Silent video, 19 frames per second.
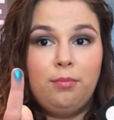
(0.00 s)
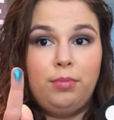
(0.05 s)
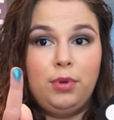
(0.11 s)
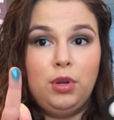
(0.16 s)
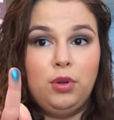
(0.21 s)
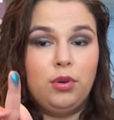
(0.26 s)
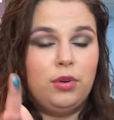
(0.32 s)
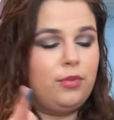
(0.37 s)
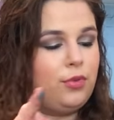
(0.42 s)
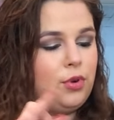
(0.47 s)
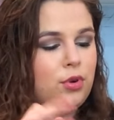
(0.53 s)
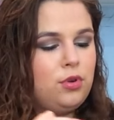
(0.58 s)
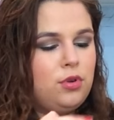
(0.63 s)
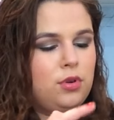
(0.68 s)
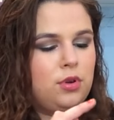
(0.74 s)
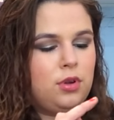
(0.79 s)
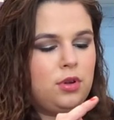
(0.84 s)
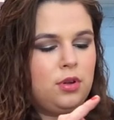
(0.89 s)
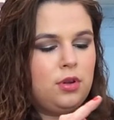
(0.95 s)

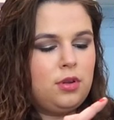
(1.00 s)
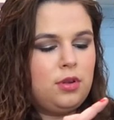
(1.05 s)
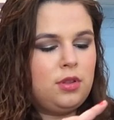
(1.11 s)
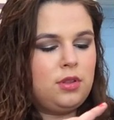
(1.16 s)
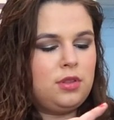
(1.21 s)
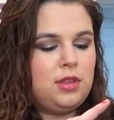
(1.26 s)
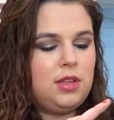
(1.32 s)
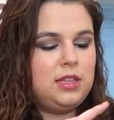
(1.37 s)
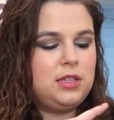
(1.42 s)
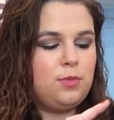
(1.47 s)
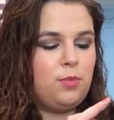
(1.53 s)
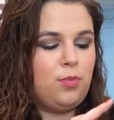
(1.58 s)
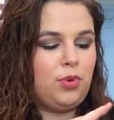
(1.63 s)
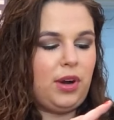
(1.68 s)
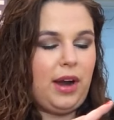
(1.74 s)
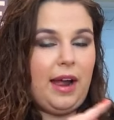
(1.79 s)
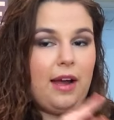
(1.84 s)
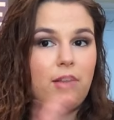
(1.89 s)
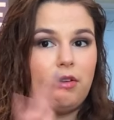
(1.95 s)
Beautiful. This
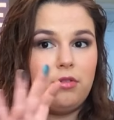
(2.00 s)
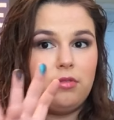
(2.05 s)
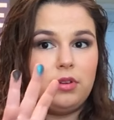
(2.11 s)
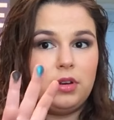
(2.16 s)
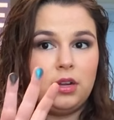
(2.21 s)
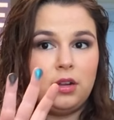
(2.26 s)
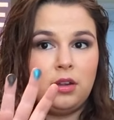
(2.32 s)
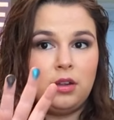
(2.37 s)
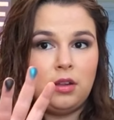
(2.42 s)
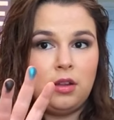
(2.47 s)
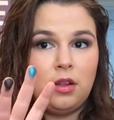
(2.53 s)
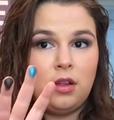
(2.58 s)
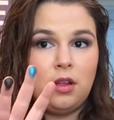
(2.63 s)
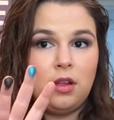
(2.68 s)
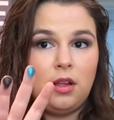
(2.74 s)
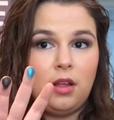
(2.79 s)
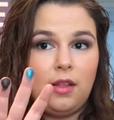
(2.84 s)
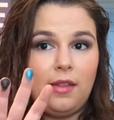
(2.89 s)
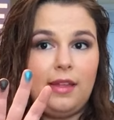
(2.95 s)
brown,
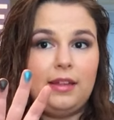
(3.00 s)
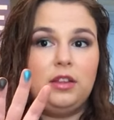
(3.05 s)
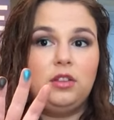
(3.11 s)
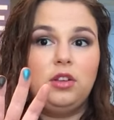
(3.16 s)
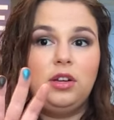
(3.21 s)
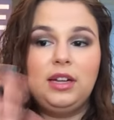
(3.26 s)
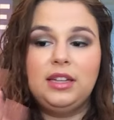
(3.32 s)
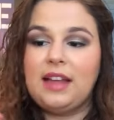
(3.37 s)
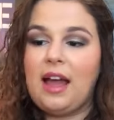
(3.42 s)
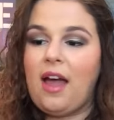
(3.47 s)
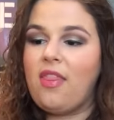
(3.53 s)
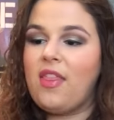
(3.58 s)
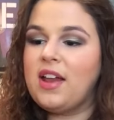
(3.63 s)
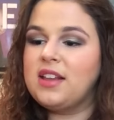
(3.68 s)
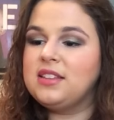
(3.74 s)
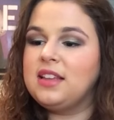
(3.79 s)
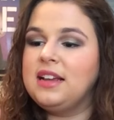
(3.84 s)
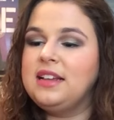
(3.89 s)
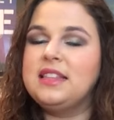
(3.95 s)
like, look at that.
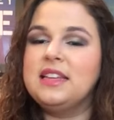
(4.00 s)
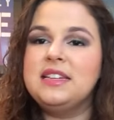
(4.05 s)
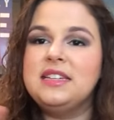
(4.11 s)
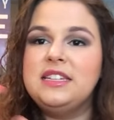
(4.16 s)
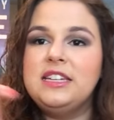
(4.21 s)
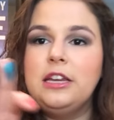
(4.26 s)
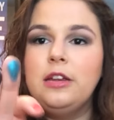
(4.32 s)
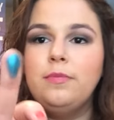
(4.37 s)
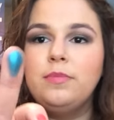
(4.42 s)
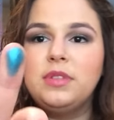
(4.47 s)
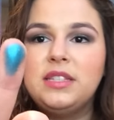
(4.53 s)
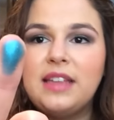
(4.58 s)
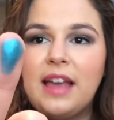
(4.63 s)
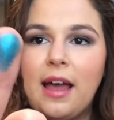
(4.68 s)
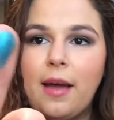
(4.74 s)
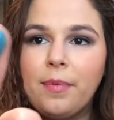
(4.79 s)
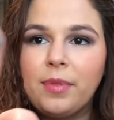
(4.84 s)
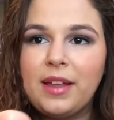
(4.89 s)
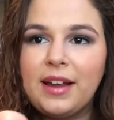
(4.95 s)
That's like the deep
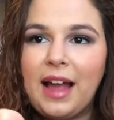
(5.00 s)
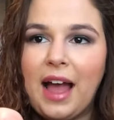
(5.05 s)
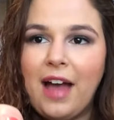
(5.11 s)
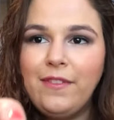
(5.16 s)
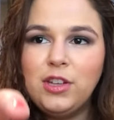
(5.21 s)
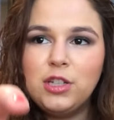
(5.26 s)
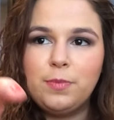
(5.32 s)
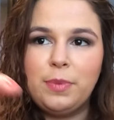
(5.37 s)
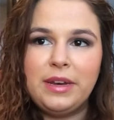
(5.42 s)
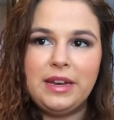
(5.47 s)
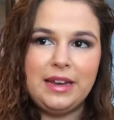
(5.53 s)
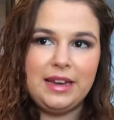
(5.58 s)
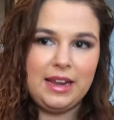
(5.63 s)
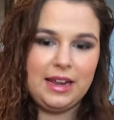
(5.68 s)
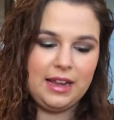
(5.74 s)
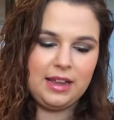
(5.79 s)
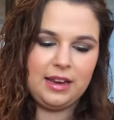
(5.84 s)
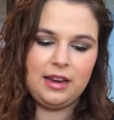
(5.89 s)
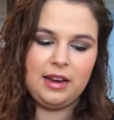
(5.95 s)
depth. Like, I've just been
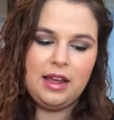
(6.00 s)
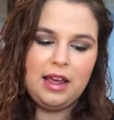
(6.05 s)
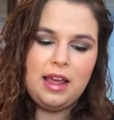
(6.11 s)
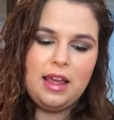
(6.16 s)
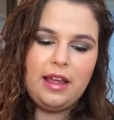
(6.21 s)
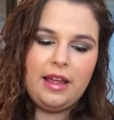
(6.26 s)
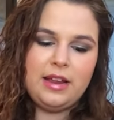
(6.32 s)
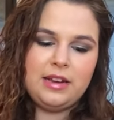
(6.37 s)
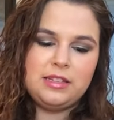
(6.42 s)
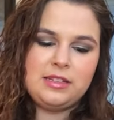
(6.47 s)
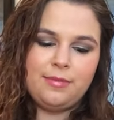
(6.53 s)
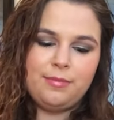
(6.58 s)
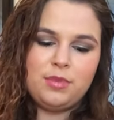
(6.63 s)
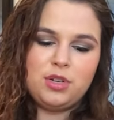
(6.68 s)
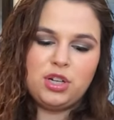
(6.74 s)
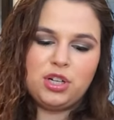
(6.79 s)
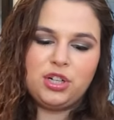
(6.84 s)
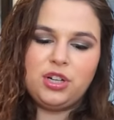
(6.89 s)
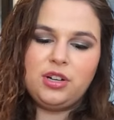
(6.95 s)
digging in some
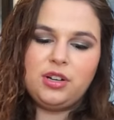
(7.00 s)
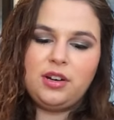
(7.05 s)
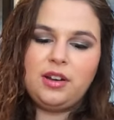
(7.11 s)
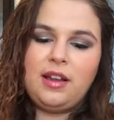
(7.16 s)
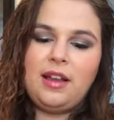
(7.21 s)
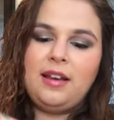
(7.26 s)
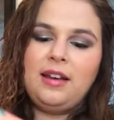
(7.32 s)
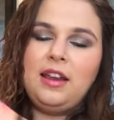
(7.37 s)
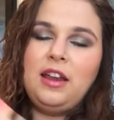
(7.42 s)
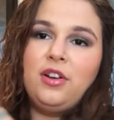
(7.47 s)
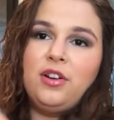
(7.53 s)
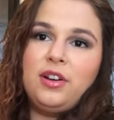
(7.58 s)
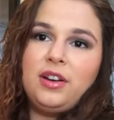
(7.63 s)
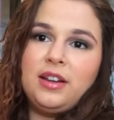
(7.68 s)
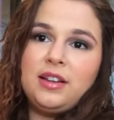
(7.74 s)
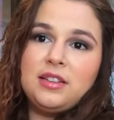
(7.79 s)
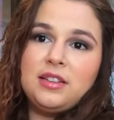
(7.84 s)
dirt and here it